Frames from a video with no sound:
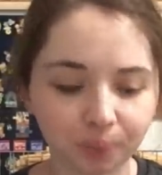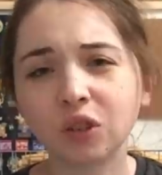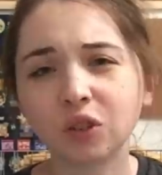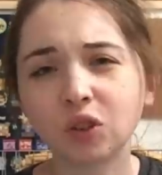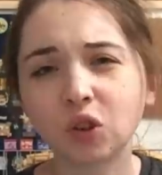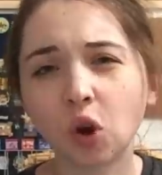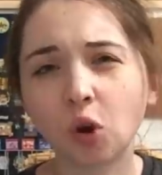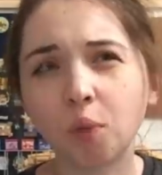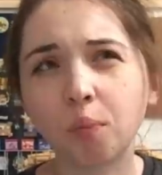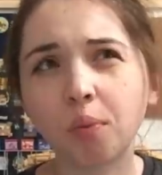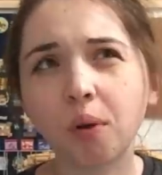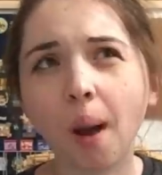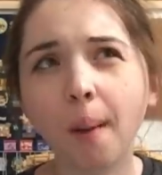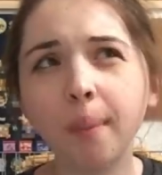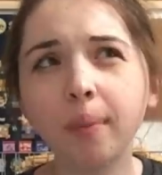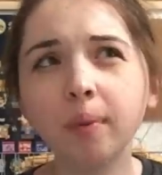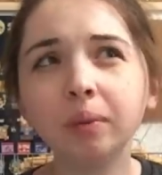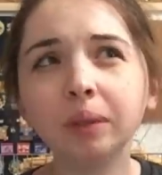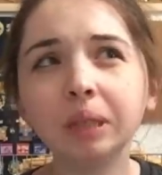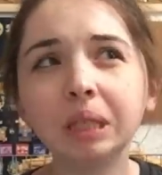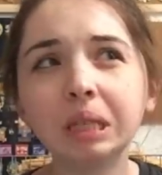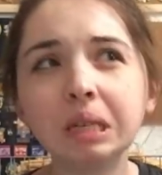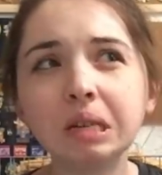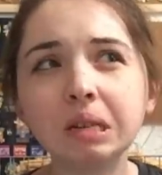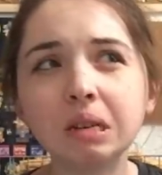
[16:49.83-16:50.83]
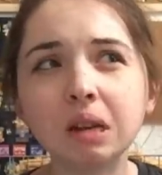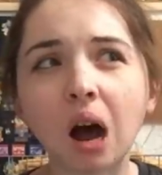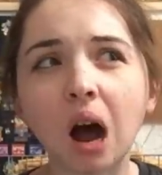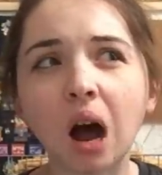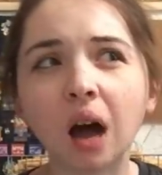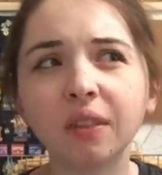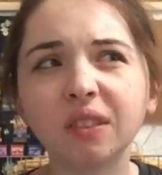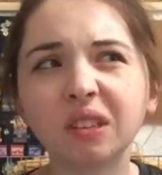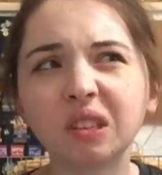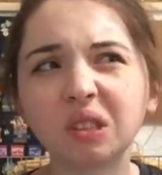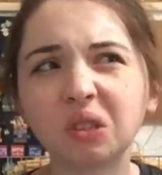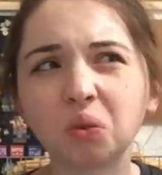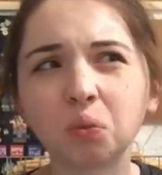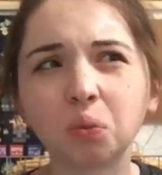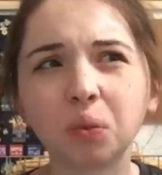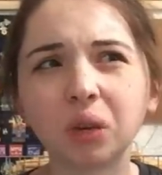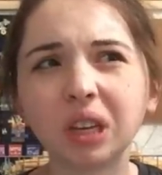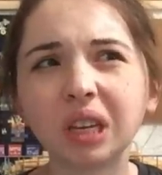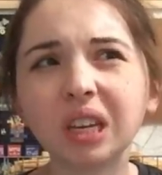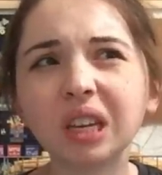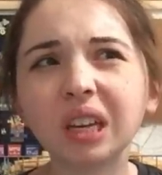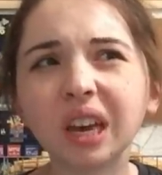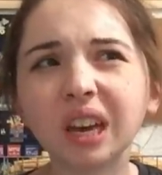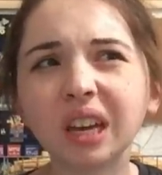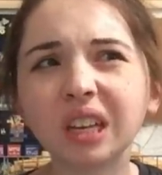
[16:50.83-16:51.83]
So probably not this
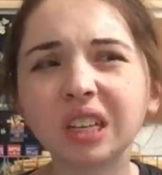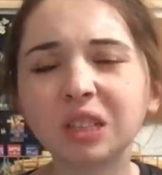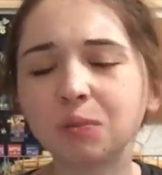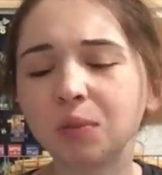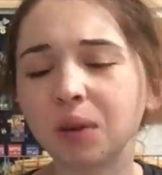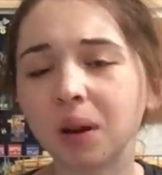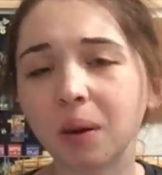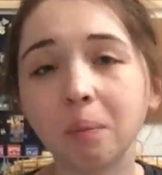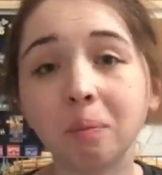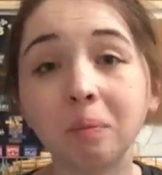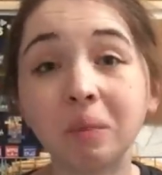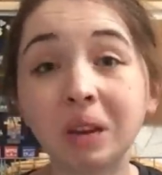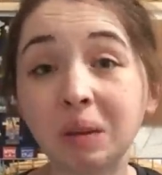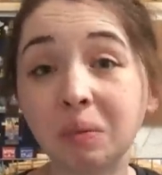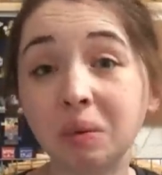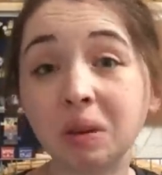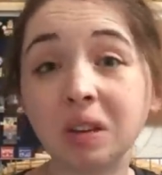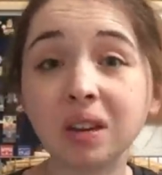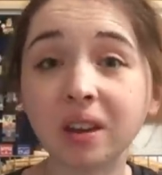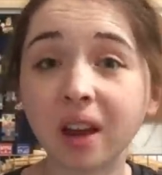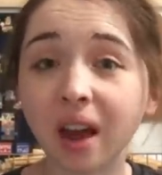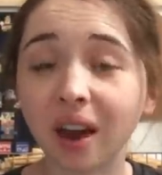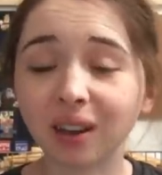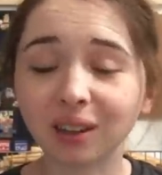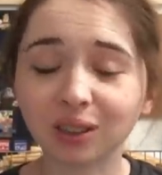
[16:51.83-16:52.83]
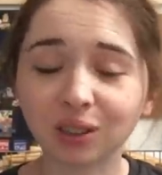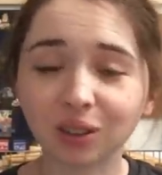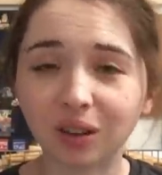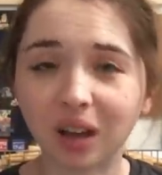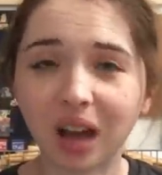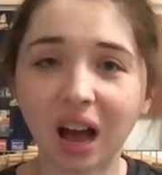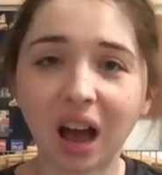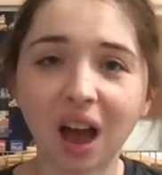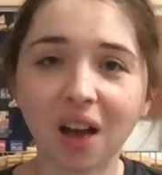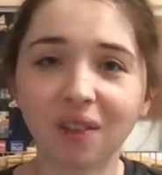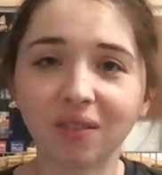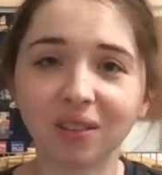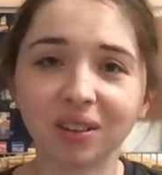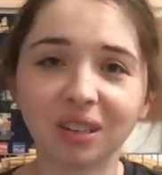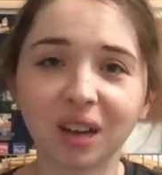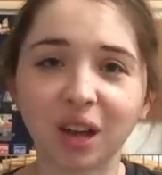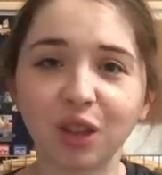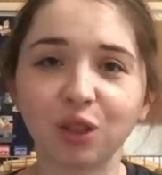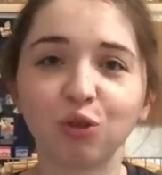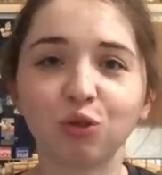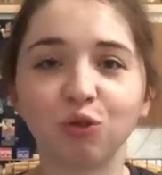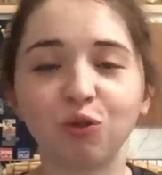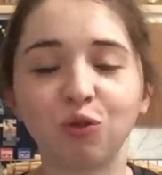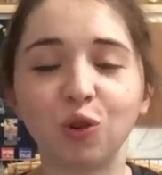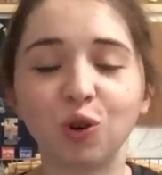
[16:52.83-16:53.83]
weekend, but maybe next I'll have
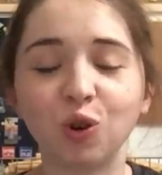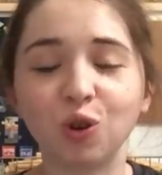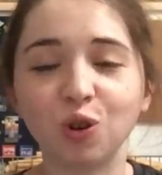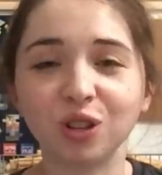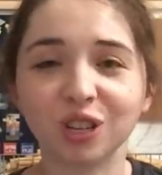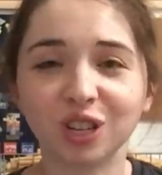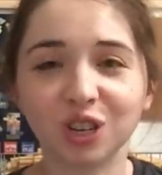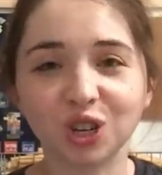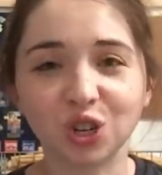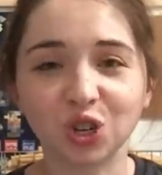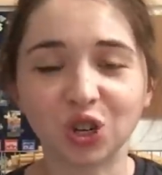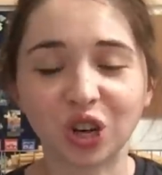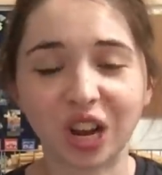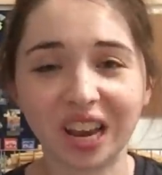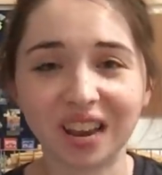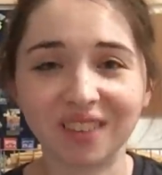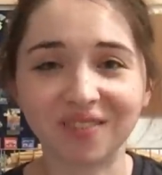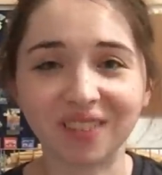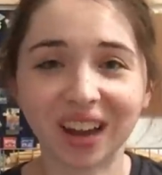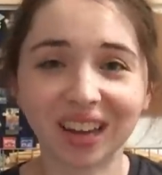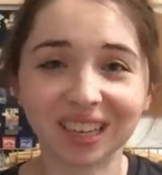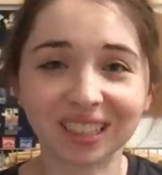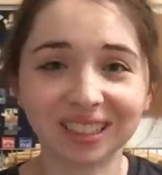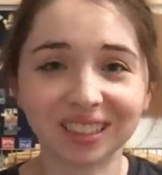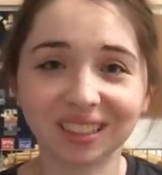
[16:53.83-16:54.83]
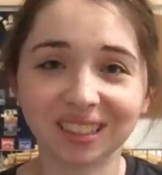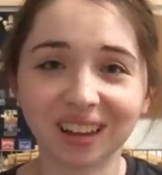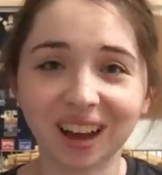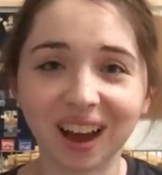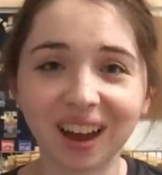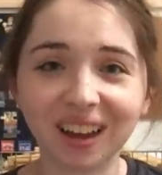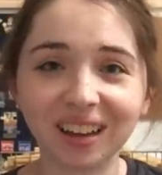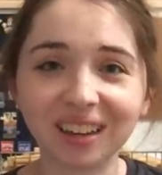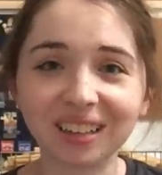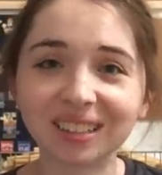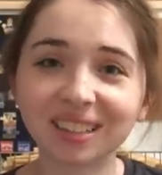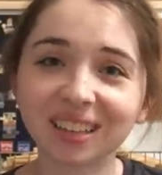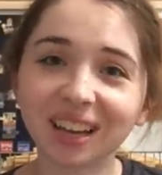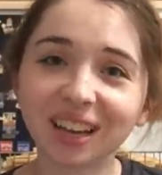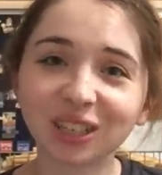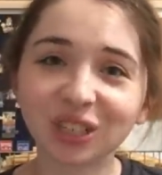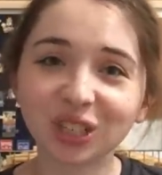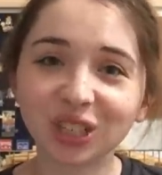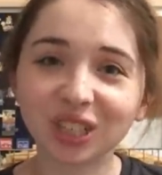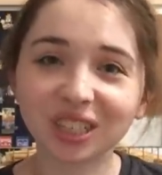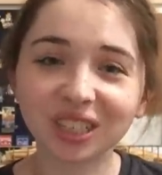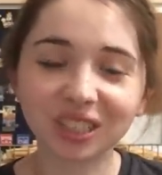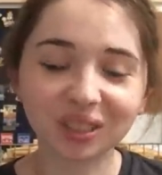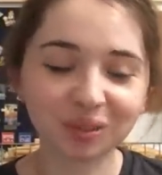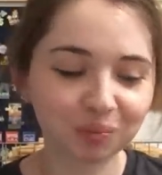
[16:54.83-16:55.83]
another full shave ice dyeing
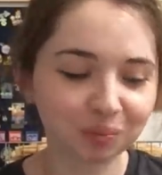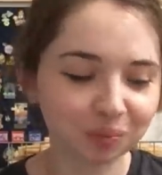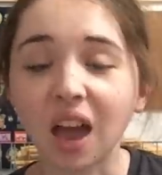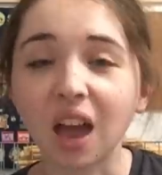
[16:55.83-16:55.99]
session.